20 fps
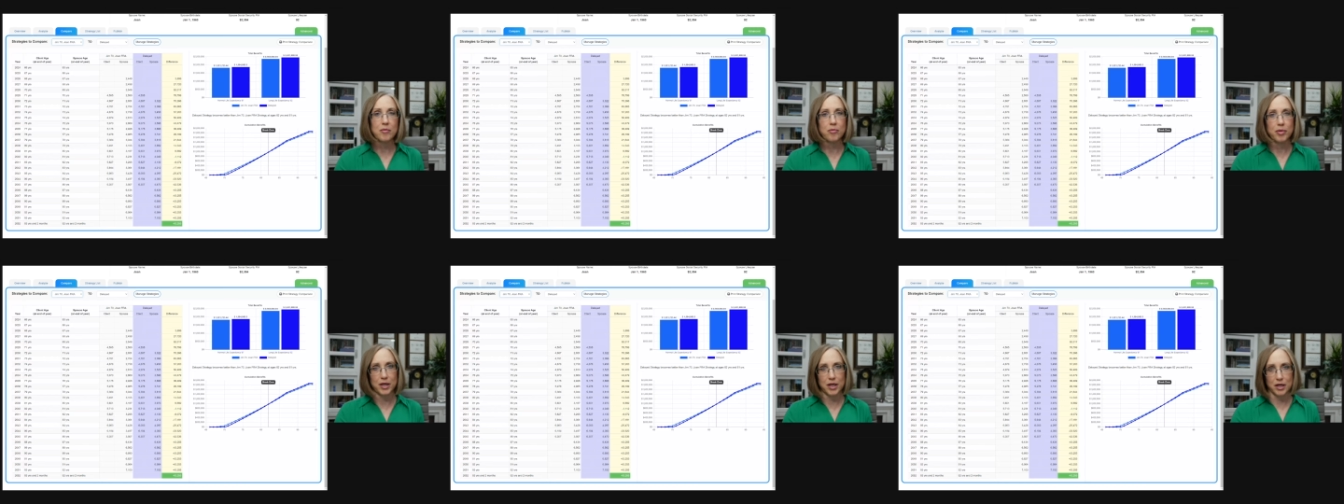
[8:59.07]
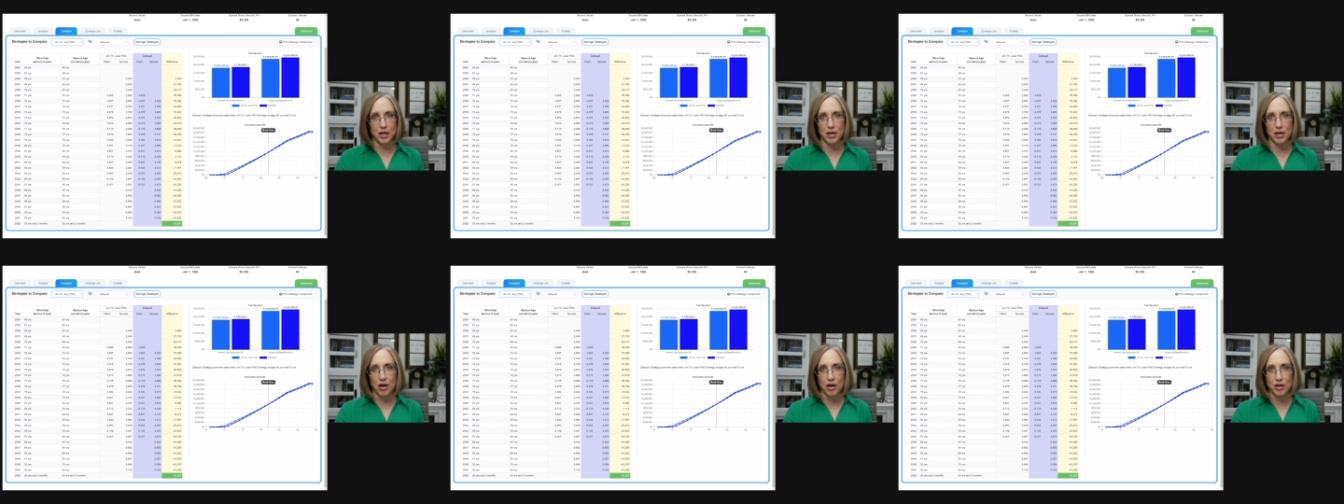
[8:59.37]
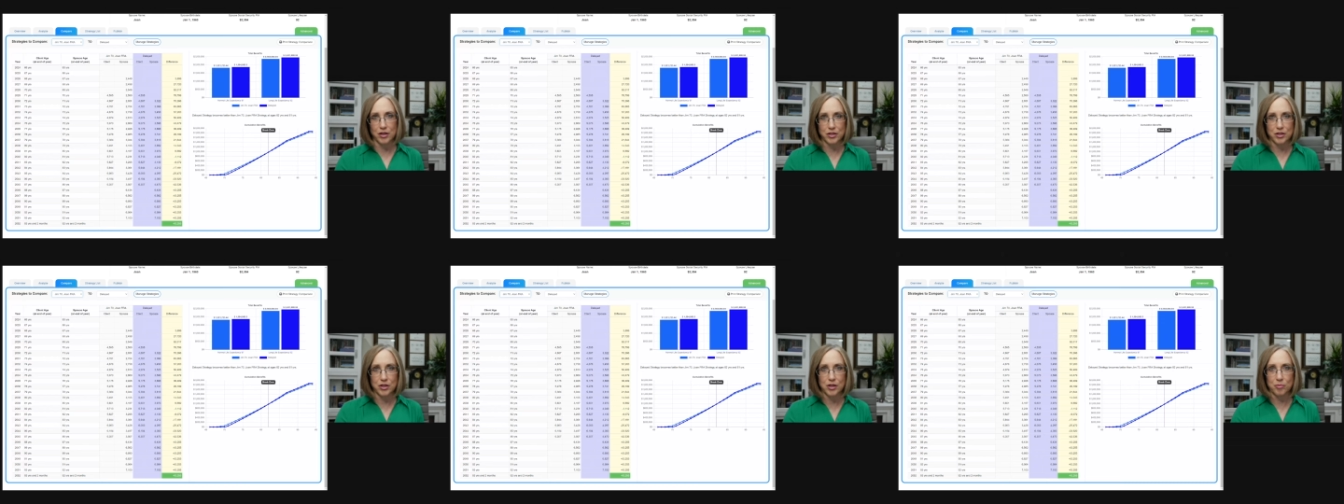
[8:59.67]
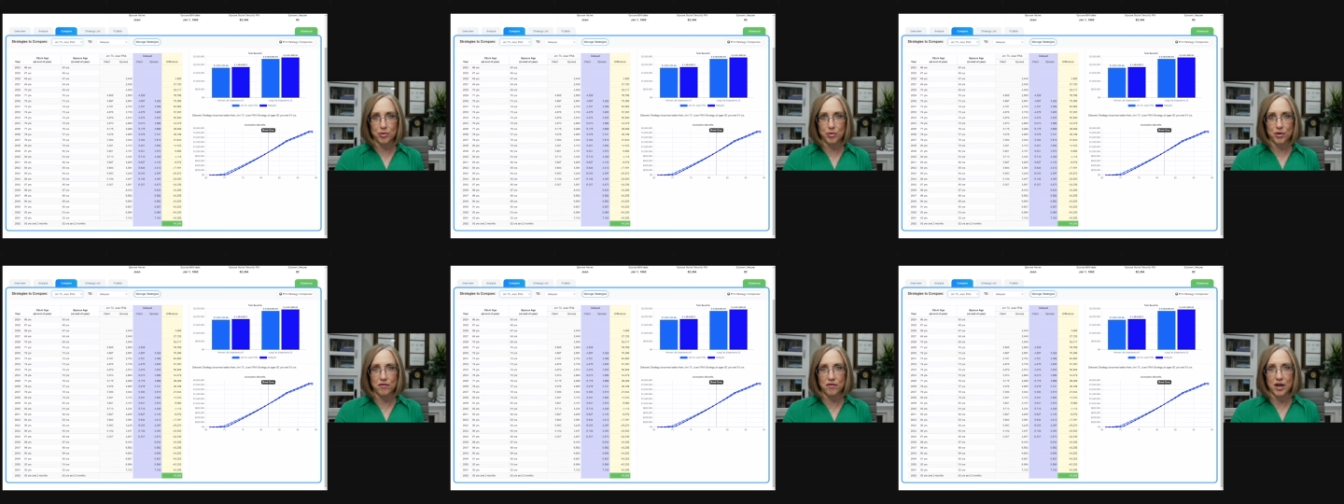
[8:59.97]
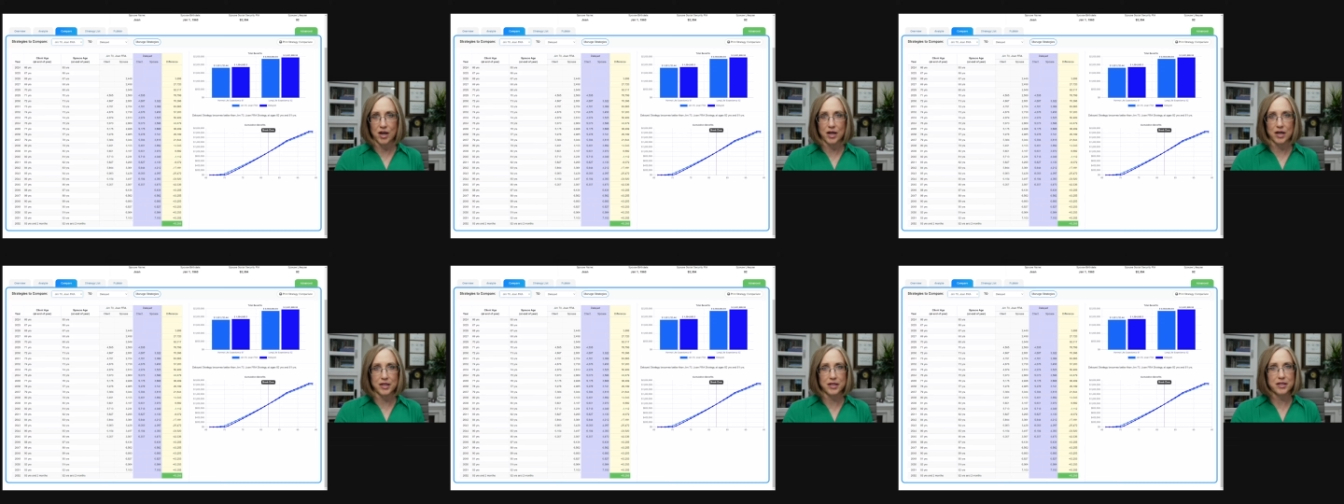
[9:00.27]
but it also
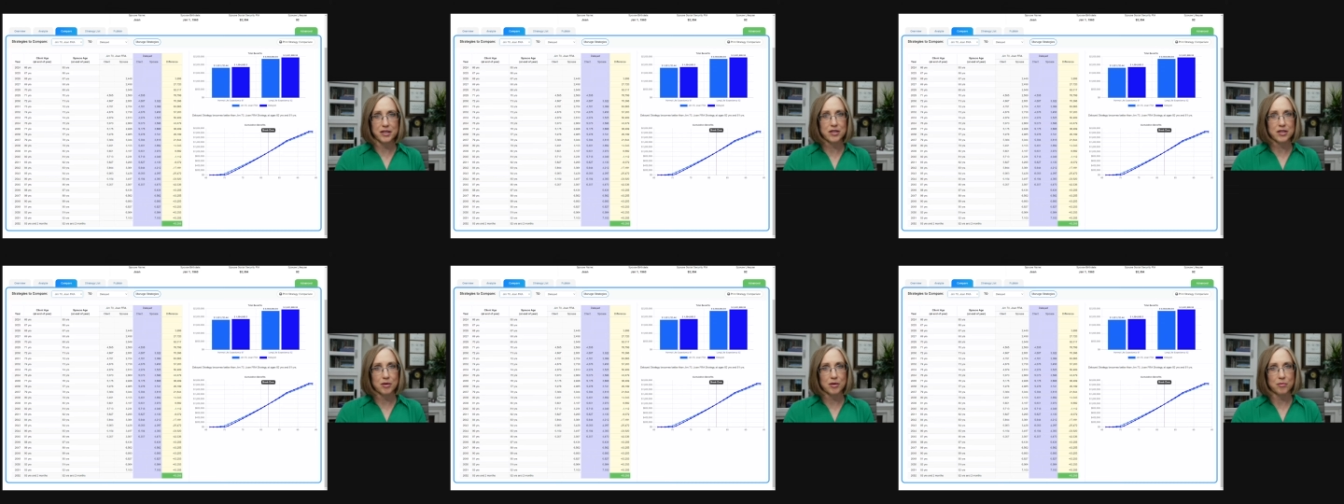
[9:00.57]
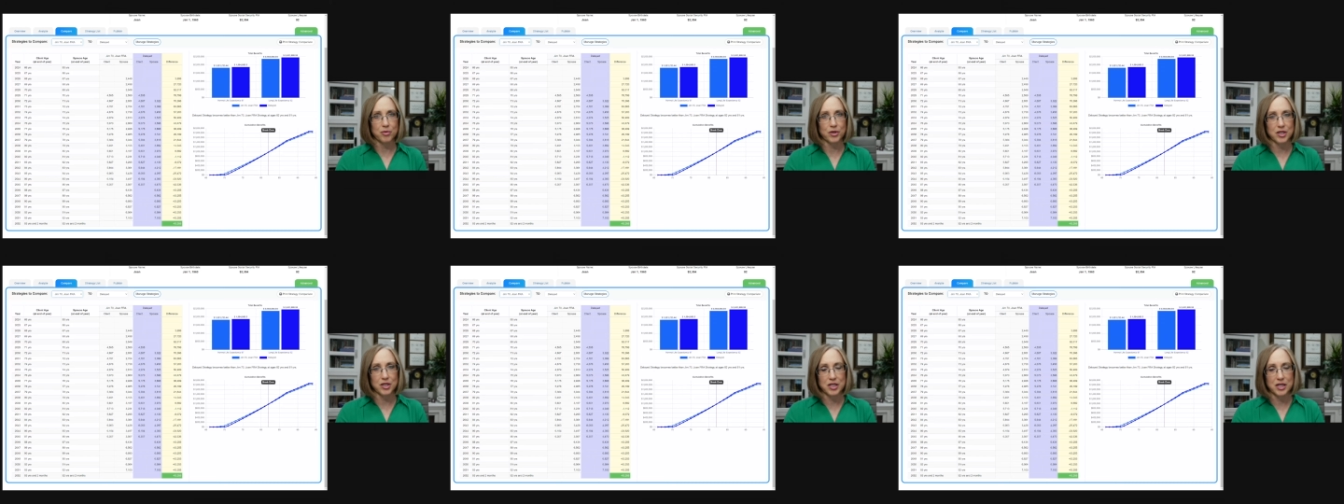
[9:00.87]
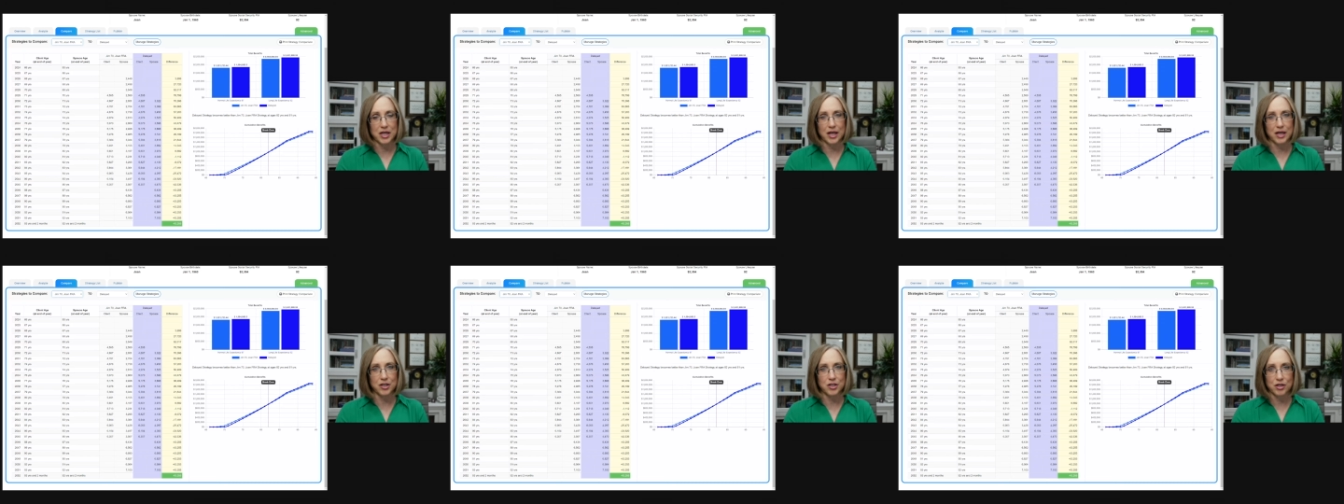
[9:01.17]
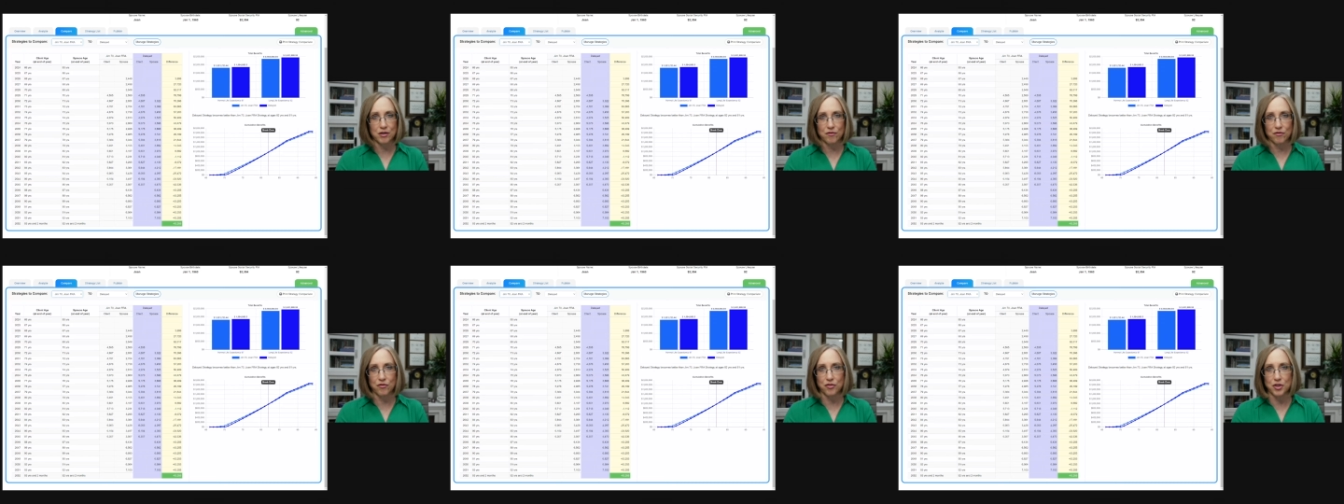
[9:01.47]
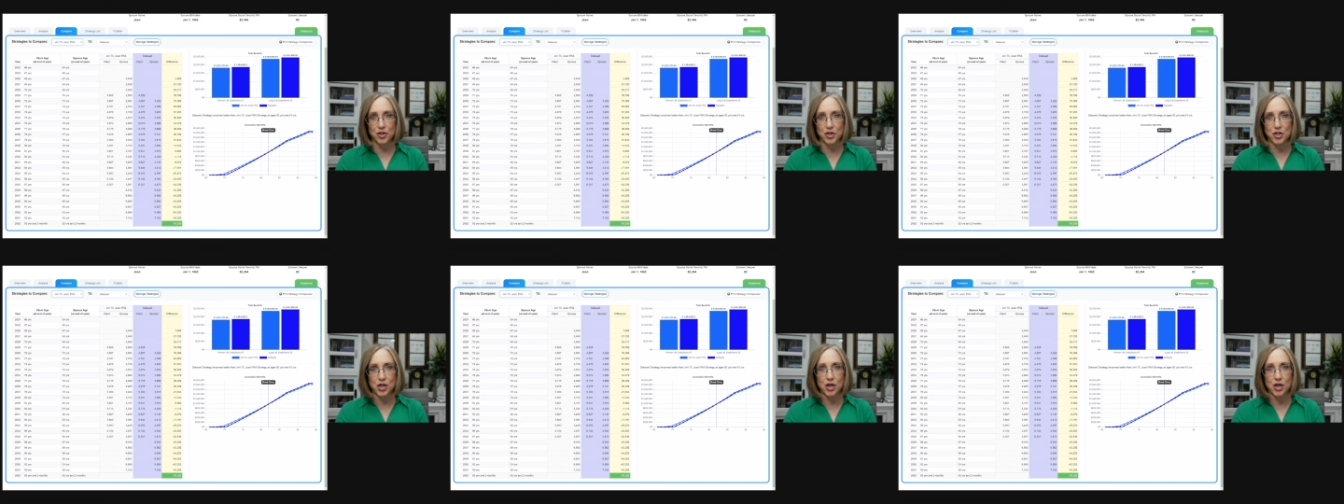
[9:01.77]
provides some protection
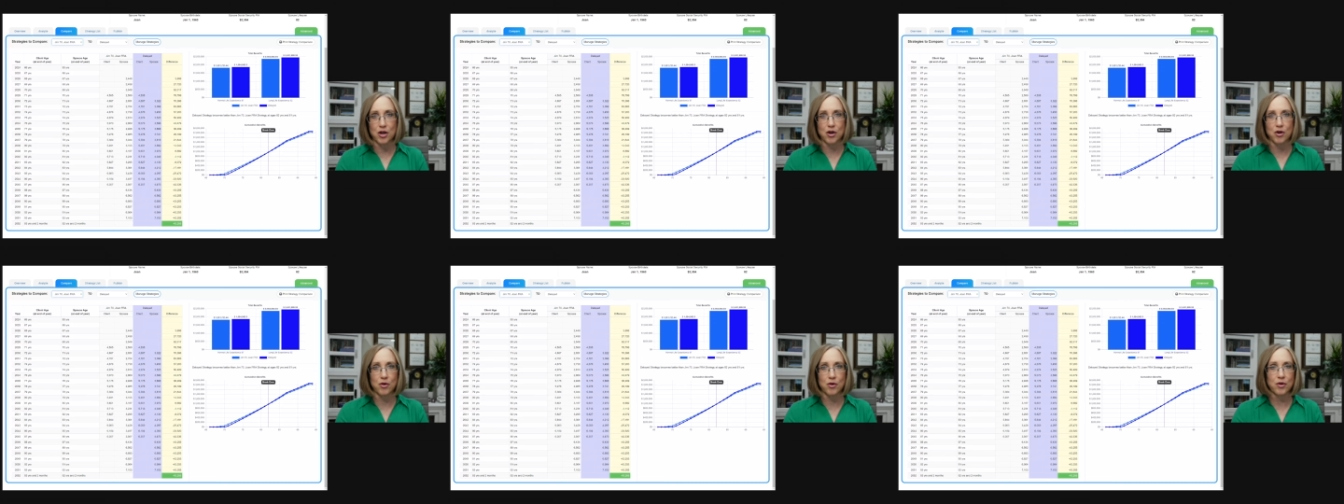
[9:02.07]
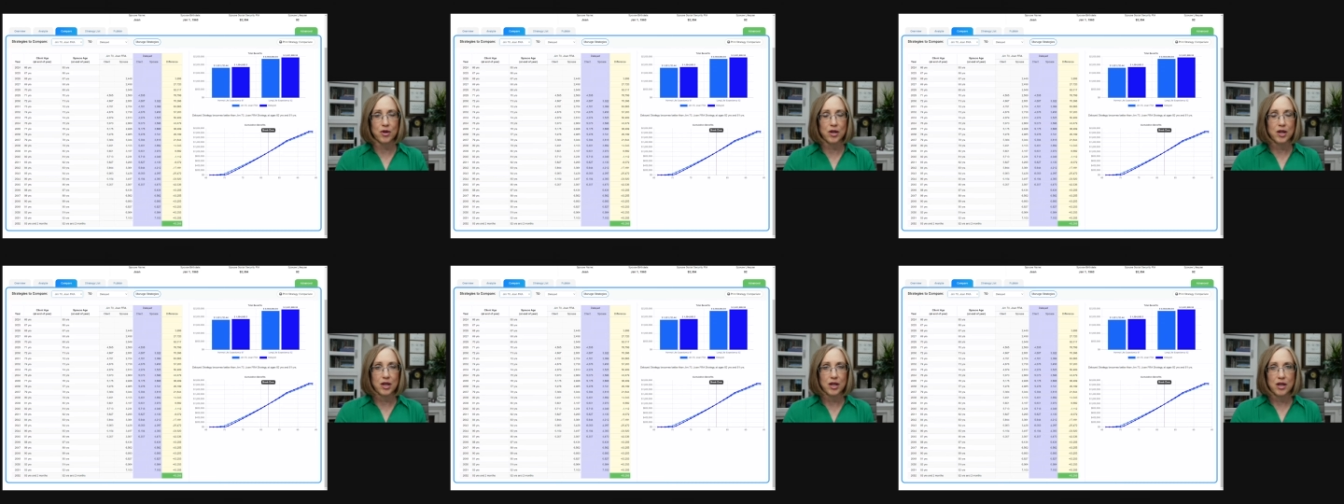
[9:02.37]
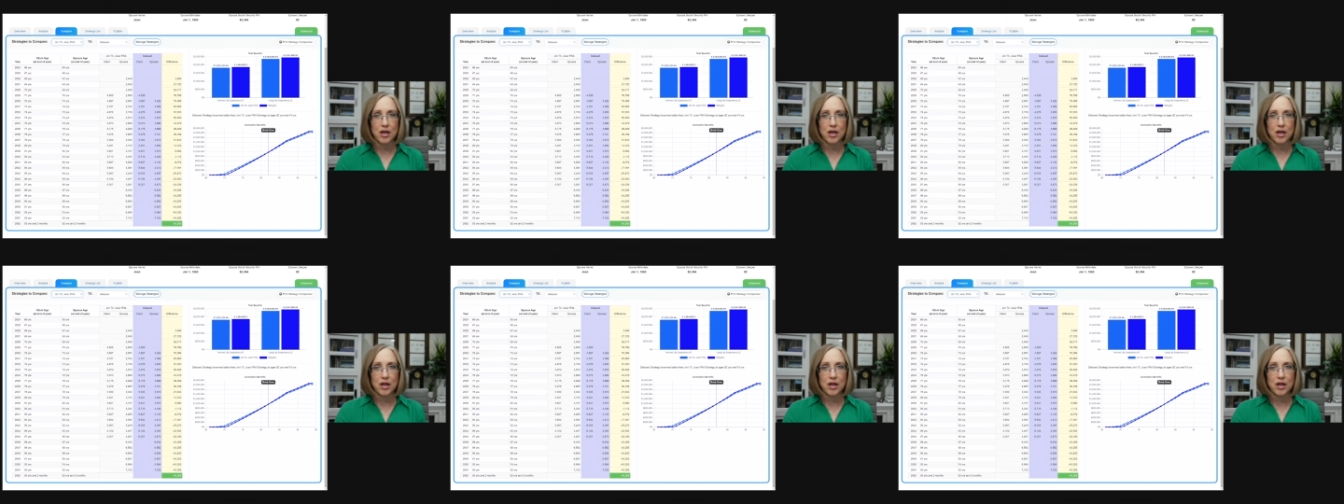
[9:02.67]
for Joan